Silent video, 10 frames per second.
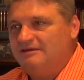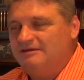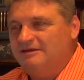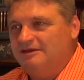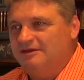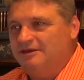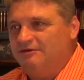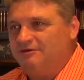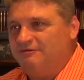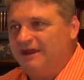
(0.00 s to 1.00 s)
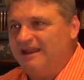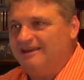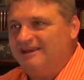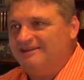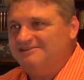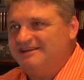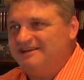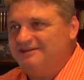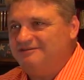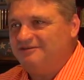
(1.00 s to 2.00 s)
You know what the reality is then
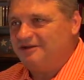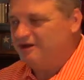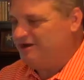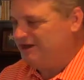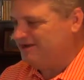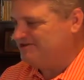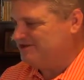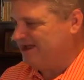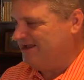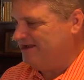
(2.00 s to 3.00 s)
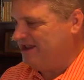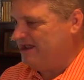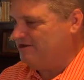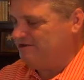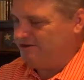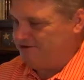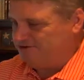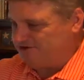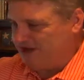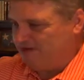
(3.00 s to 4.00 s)
here? You're not going to get a sign now. The
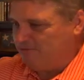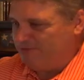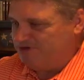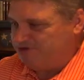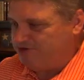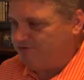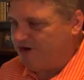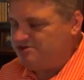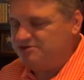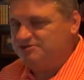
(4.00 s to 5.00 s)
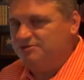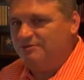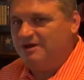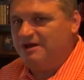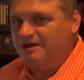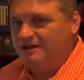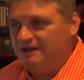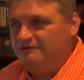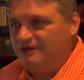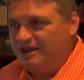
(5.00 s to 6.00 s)
sign will be generations away,
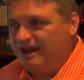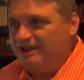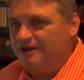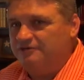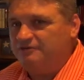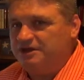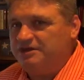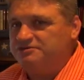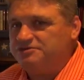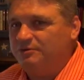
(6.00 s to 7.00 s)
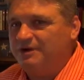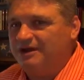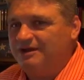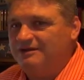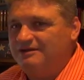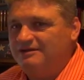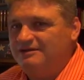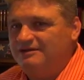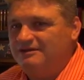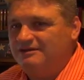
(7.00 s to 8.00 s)
literally 800 years away.
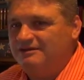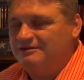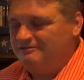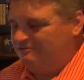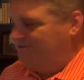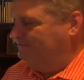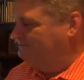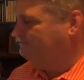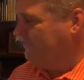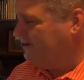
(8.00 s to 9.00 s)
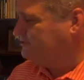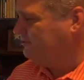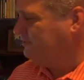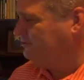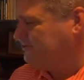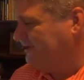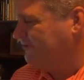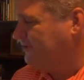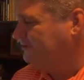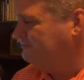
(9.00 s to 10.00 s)
That's when they're
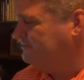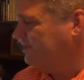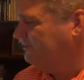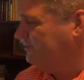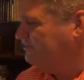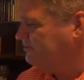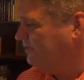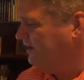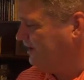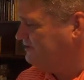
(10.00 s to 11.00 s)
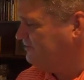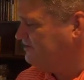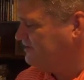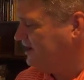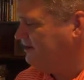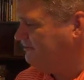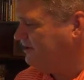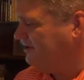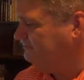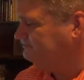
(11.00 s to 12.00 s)
700 and something years away. That's when the sign will
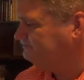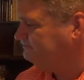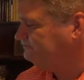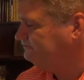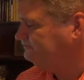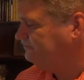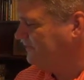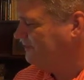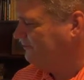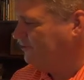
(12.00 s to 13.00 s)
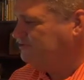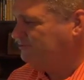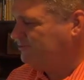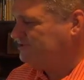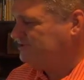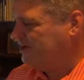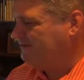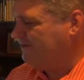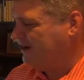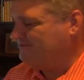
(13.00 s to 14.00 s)
come. The virgin will conceive
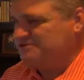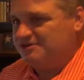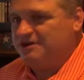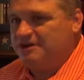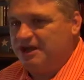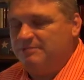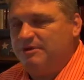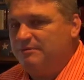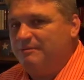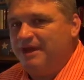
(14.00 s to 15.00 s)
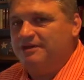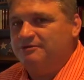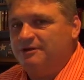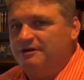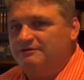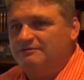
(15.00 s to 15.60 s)
and have a son and name him Emmanuel.